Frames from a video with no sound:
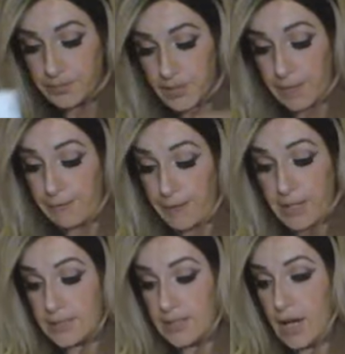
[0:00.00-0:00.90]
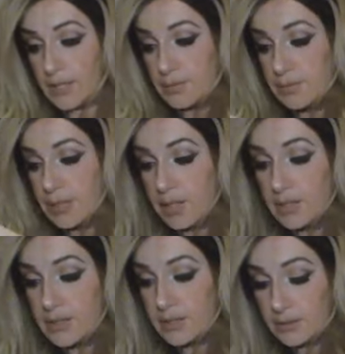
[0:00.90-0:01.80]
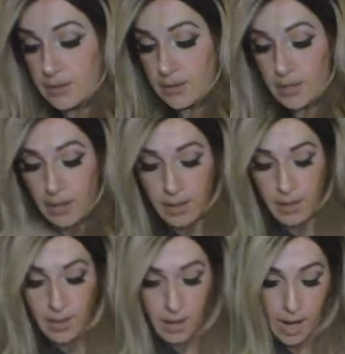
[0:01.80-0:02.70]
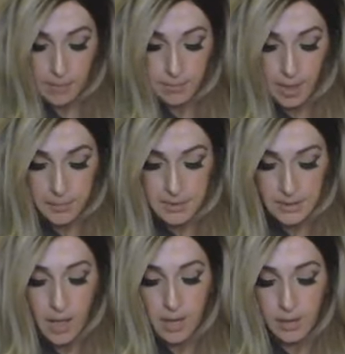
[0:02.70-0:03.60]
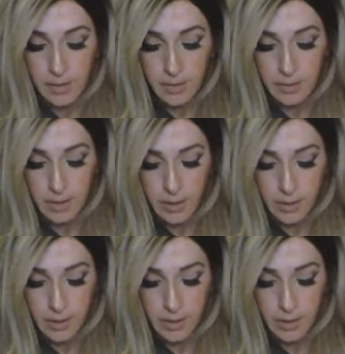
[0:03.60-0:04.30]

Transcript: it fucking sucks because I'm stuck. Like,